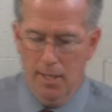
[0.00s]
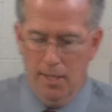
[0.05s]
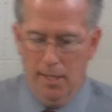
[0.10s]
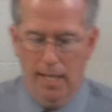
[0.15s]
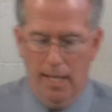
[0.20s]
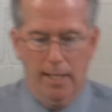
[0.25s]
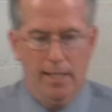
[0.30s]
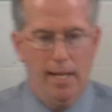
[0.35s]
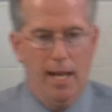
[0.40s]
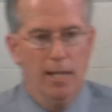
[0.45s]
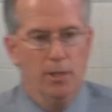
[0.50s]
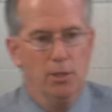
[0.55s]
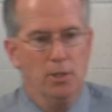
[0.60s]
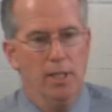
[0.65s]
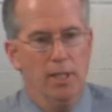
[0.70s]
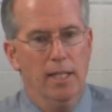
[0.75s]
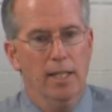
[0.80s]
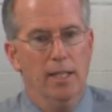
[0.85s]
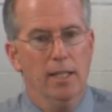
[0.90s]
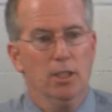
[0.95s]
and as
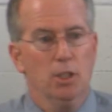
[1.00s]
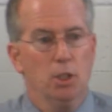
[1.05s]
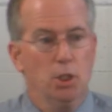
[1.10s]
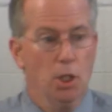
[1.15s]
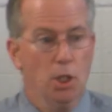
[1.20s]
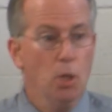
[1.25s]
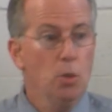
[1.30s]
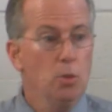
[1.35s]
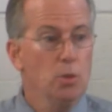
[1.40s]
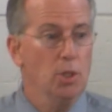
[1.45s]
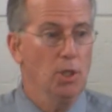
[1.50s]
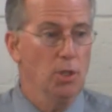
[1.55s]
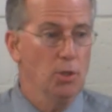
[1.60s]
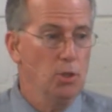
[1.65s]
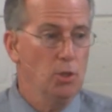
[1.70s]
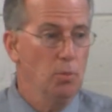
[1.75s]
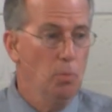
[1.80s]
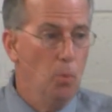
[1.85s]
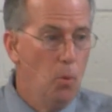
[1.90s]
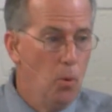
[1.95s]
He shows
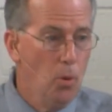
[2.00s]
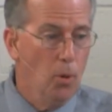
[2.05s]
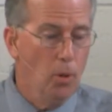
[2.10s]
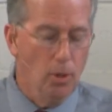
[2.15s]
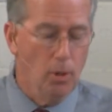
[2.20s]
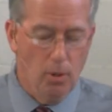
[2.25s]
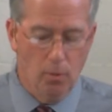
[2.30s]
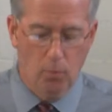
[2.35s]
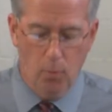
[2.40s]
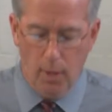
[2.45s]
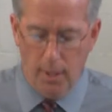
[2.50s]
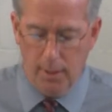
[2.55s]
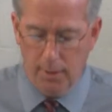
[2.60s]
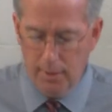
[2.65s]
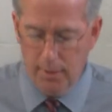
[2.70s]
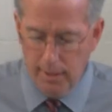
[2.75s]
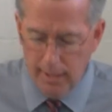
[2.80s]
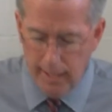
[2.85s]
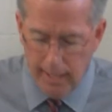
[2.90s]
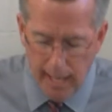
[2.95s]
us more of what
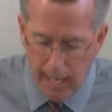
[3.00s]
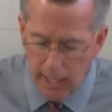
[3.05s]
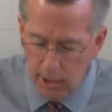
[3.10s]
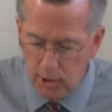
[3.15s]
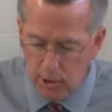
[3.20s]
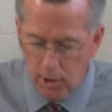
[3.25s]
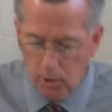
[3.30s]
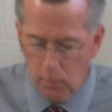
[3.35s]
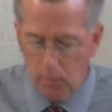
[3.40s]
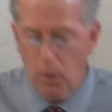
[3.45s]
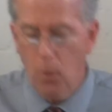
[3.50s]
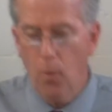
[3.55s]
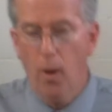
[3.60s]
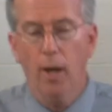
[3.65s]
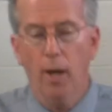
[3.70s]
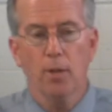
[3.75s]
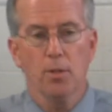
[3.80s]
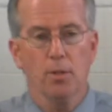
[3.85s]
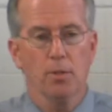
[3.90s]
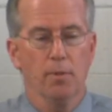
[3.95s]
He actually
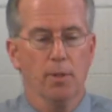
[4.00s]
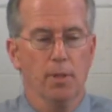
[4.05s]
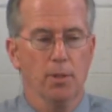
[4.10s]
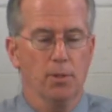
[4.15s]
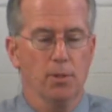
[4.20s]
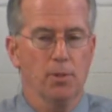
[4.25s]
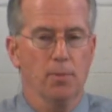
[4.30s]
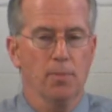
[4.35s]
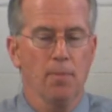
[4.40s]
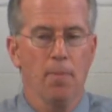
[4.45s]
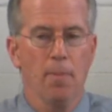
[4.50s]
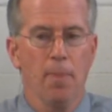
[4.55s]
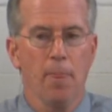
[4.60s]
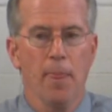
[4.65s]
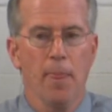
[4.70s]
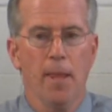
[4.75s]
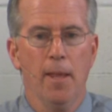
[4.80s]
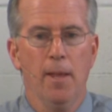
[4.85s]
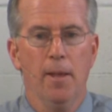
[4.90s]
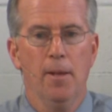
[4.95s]
requires of us,
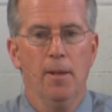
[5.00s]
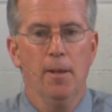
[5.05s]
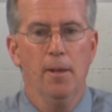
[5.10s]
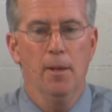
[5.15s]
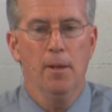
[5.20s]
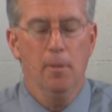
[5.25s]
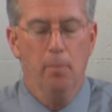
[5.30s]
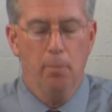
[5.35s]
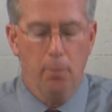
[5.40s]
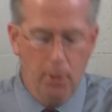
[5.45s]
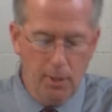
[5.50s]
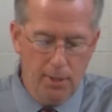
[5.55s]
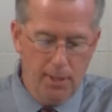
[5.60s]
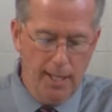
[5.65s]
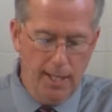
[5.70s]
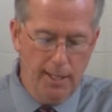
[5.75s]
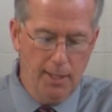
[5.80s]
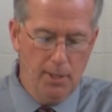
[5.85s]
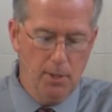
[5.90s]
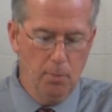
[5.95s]
put
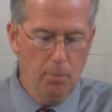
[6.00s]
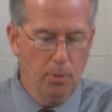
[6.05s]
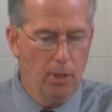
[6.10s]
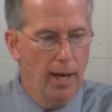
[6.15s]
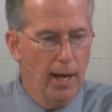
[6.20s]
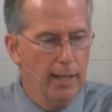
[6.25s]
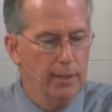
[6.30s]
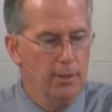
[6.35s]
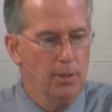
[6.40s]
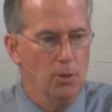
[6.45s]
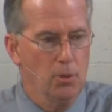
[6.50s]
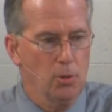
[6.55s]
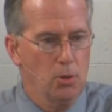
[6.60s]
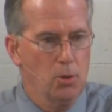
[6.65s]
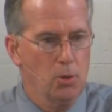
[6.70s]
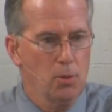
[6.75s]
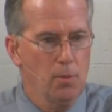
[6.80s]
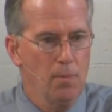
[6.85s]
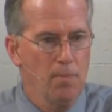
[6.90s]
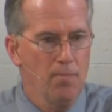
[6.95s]
that into
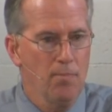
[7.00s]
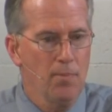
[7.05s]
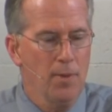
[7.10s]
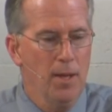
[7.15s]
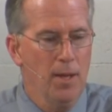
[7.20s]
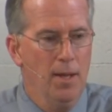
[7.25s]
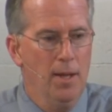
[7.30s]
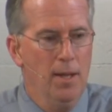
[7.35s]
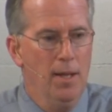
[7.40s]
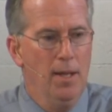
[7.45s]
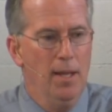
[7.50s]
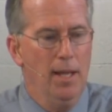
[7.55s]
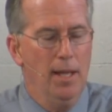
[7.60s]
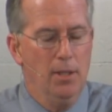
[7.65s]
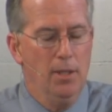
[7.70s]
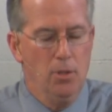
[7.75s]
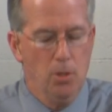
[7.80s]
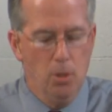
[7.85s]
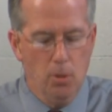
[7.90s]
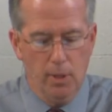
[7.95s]
practice
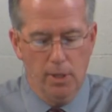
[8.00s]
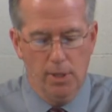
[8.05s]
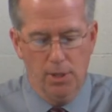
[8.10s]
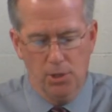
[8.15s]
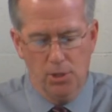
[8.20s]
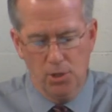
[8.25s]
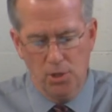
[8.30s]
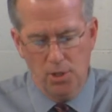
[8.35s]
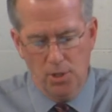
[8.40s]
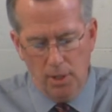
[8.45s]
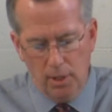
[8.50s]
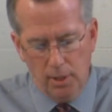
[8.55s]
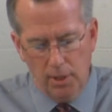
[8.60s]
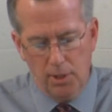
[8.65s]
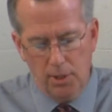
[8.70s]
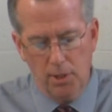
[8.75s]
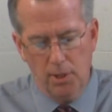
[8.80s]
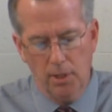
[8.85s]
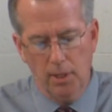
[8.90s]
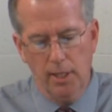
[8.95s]
and do it as
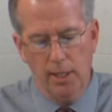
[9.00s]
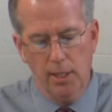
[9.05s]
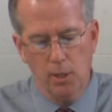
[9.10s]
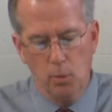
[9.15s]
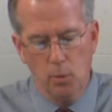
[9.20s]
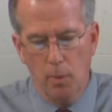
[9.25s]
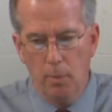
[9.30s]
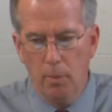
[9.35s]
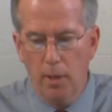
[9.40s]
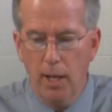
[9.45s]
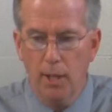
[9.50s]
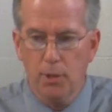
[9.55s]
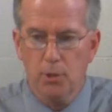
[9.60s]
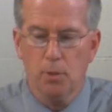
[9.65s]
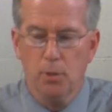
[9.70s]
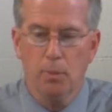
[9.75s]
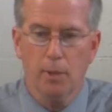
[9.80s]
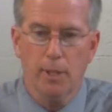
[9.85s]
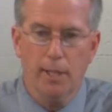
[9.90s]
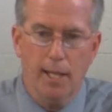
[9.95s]
diligently as we
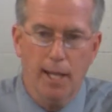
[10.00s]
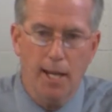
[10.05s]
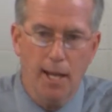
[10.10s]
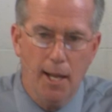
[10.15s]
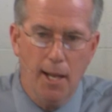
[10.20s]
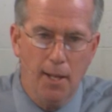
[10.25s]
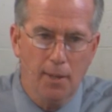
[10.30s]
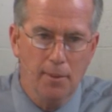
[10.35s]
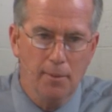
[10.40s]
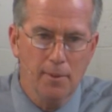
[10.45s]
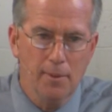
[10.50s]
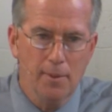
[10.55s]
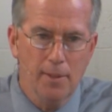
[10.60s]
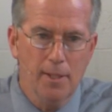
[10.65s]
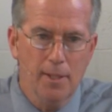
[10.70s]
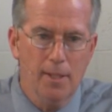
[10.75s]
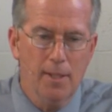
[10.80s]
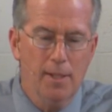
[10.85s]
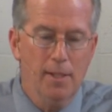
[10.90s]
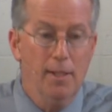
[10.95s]
possibly can,
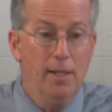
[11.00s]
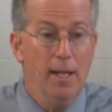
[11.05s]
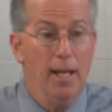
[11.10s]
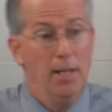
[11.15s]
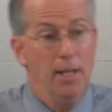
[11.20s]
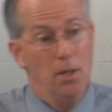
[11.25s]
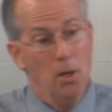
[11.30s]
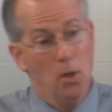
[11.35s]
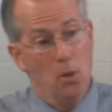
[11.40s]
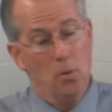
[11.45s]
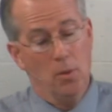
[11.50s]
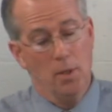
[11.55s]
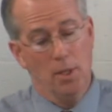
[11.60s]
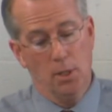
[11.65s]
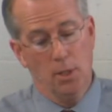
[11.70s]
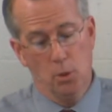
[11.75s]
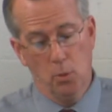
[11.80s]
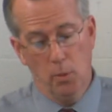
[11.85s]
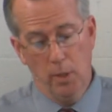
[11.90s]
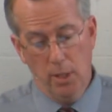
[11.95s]
and know that
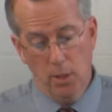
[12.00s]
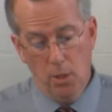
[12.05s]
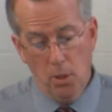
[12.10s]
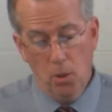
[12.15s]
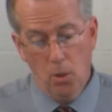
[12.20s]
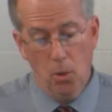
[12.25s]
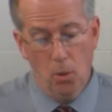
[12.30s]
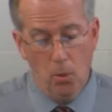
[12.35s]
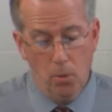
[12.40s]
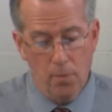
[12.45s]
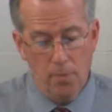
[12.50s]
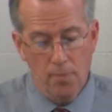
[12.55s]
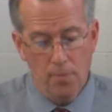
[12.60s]
as we do,